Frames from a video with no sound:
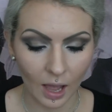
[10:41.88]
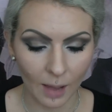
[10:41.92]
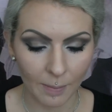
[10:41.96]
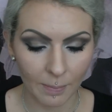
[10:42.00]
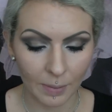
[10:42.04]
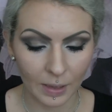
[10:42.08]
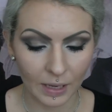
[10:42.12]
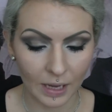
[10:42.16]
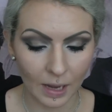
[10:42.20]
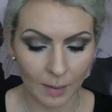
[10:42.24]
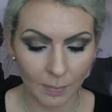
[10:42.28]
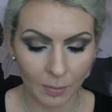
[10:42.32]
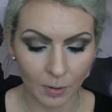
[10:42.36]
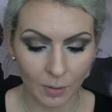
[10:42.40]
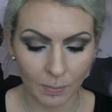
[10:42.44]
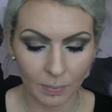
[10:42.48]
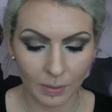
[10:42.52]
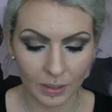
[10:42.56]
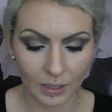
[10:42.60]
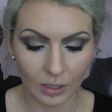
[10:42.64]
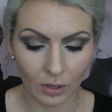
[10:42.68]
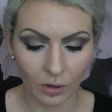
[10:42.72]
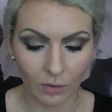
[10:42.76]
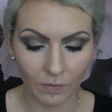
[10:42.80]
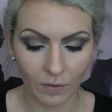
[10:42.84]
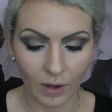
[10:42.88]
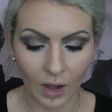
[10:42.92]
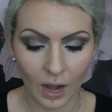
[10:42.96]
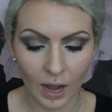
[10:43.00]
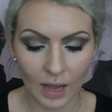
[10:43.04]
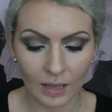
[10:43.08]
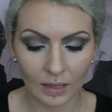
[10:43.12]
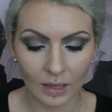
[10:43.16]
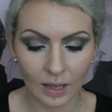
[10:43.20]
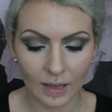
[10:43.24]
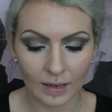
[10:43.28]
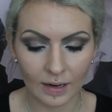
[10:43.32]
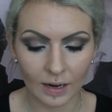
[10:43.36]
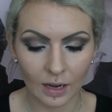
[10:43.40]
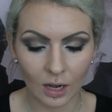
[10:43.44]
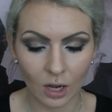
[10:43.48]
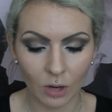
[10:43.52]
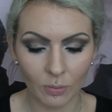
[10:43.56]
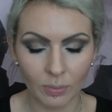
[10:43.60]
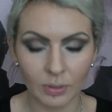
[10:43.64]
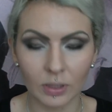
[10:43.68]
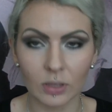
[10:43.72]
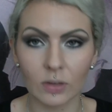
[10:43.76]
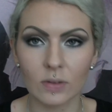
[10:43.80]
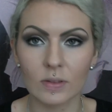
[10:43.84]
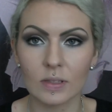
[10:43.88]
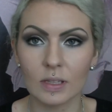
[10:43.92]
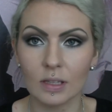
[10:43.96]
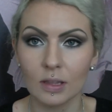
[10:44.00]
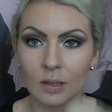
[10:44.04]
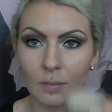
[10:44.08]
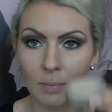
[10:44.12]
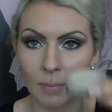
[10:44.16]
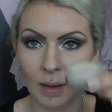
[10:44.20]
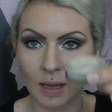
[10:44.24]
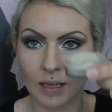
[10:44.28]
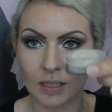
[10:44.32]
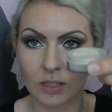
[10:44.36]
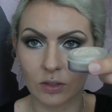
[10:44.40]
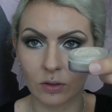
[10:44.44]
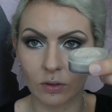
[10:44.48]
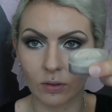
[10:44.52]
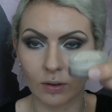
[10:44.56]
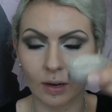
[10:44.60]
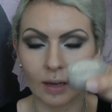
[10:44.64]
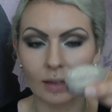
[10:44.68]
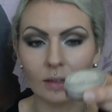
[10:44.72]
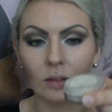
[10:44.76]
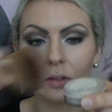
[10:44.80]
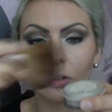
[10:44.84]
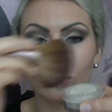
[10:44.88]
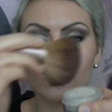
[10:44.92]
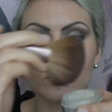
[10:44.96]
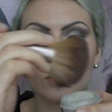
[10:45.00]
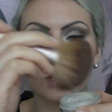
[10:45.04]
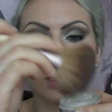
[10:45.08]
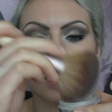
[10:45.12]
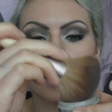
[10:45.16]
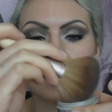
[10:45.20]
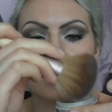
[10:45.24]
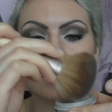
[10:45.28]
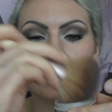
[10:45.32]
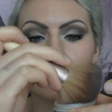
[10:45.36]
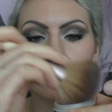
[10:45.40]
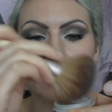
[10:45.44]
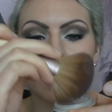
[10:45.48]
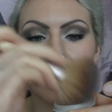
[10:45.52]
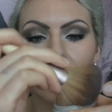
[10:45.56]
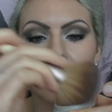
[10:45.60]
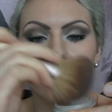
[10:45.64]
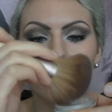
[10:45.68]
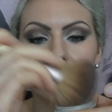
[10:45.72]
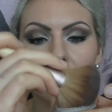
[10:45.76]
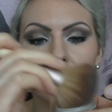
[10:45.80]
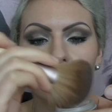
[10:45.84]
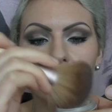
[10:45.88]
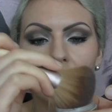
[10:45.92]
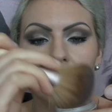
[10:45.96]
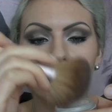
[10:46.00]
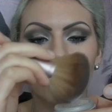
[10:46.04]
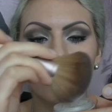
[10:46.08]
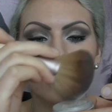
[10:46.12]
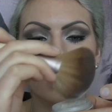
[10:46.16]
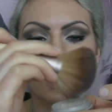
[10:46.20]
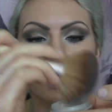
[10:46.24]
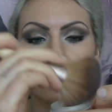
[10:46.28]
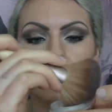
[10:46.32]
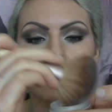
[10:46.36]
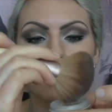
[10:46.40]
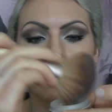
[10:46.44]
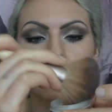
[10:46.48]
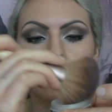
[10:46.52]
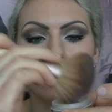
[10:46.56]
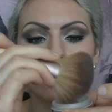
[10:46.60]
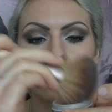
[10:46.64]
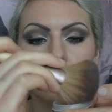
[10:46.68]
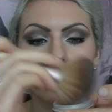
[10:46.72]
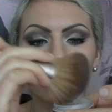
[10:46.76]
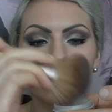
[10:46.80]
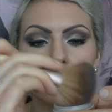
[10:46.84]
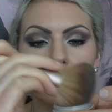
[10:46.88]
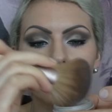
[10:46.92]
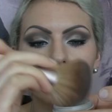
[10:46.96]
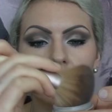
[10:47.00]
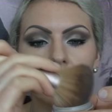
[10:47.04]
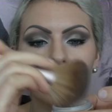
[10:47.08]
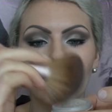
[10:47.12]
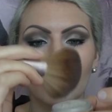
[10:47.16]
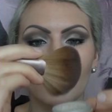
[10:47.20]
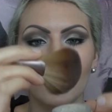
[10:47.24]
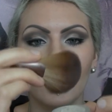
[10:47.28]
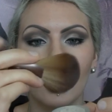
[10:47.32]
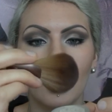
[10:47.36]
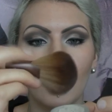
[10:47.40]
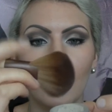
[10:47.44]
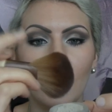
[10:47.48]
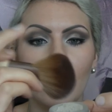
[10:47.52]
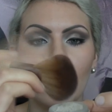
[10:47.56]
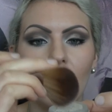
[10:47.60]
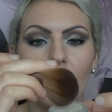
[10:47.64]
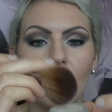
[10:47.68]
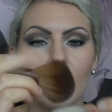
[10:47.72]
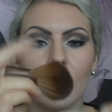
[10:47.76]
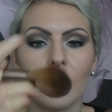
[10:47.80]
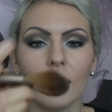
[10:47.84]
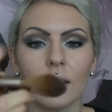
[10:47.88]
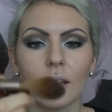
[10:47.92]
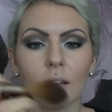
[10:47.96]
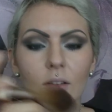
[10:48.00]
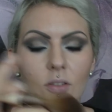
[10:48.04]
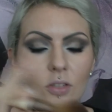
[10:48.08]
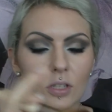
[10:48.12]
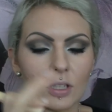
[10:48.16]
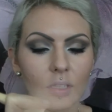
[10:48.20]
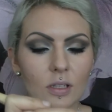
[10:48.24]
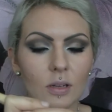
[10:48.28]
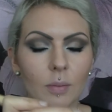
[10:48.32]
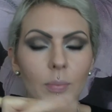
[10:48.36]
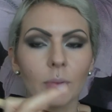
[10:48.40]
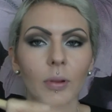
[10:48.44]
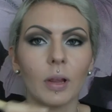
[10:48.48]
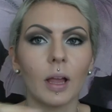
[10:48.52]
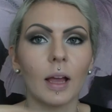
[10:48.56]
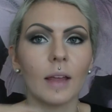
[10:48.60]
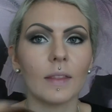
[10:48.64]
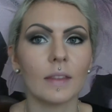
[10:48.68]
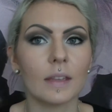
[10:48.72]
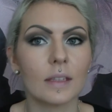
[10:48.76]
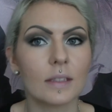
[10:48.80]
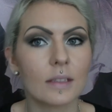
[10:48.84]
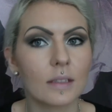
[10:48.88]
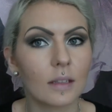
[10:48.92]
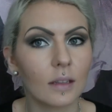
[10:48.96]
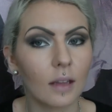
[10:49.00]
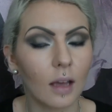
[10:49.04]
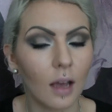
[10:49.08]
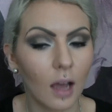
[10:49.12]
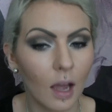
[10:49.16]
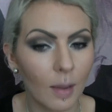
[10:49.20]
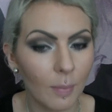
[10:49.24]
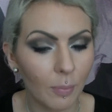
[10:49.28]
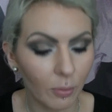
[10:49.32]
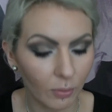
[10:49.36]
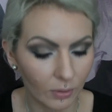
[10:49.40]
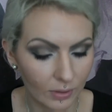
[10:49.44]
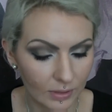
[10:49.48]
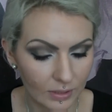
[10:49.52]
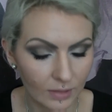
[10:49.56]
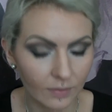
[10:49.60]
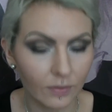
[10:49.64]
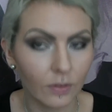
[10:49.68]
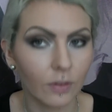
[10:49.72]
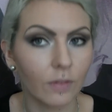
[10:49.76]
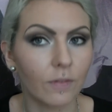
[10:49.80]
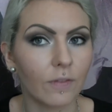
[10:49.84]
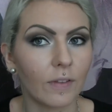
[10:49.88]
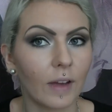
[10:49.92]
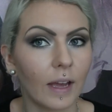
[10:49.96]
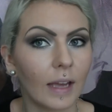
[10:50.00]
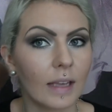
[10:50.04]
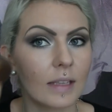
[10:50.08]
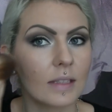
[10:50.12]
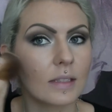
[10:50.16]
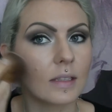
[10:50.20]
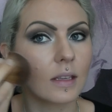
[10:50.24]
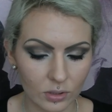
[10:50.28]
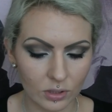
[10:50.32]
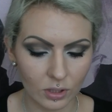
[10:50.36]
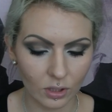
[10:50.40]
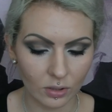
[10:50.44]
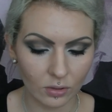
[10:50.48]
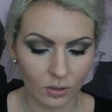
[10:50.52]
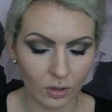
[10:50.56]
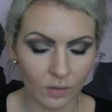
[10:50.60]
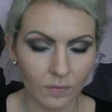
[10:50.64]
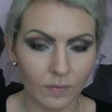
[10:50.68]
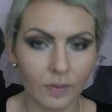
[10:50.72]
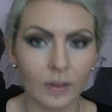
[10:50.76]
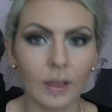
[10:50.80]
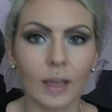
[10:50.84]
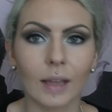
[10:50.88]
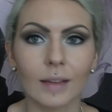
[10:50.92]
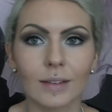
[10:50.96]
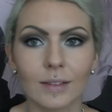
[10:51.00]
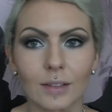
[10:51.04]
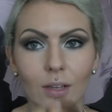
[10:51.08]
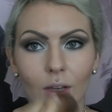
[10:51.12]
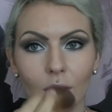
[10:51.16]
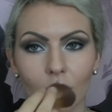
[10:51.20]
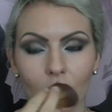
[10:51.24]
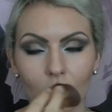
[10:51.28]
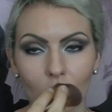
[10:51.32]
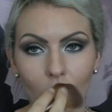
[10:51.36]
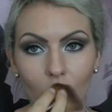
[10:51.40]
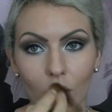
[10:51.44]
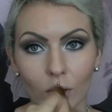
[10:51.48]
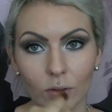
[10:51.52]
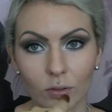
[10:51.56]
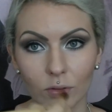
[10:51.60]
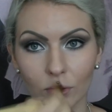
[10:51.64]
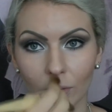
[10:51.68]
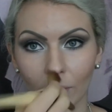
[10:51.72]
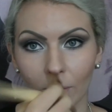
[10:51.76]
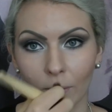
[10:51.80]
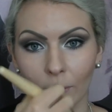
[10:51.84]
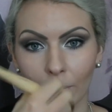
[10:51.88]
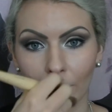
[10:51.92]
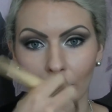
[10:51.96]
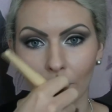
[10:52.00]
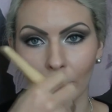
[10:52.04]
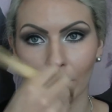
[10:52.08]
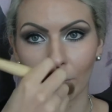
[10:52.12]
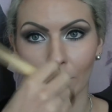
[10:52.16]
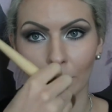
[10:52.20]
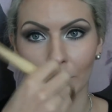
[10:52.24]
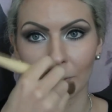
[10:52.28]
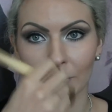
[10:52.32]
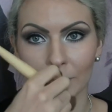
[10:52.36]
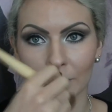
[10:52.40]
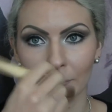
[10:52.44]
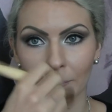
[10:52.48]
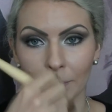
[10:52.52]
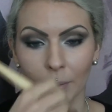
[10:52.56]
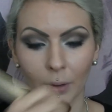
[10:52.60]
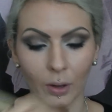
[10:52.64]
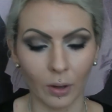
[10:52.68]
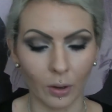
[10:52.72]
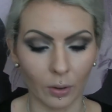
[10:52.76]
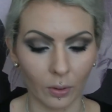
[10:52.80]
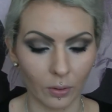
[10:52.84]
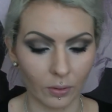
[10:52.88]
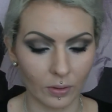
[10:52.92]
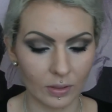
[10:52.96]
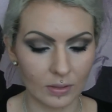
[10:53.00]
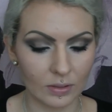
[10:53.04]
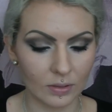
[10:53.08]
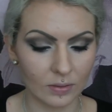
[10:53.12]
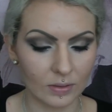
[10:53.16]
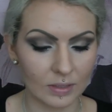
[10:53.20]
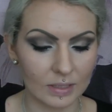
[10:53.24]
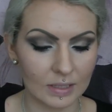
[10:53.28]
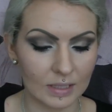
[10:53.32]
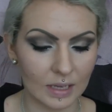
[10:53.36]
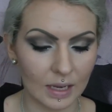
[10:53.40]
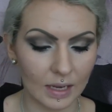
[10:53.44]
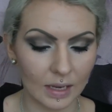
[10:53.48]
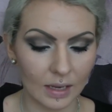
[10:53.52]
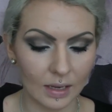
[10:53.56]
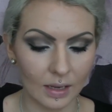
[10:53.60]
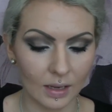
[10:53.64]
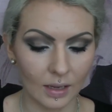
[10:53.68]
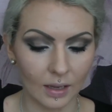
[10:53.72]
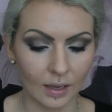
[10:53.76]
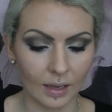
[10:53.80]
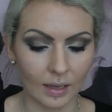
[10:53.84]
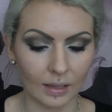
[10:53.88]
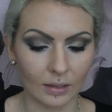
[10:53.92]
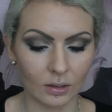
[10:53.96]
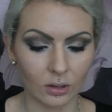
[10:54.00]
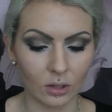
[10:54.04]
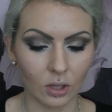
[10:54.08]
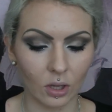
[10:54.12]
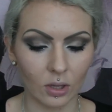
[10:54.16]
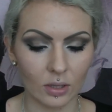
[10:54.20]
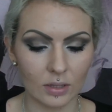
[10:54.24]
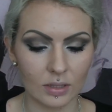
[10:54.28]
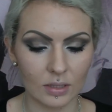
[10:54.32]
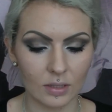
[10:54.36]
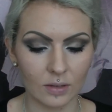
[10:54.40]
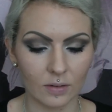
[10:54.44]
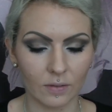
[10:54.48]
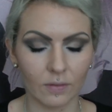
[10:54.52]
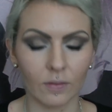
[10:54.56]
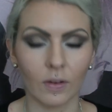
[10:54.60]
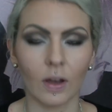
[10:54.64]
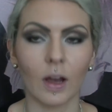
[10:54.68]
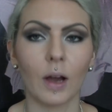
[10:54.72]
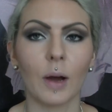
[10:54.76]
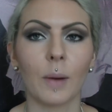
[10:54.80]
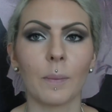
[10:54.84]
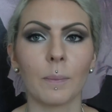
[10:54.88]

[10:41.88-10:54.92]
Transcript: and pick up a bit of highlighter. I'll be using the Masquerade Luminizing Powder in Moon, and just apply this to the high points of your face. Also don't forget to contour your Cupid's bow, because you'll see in lots of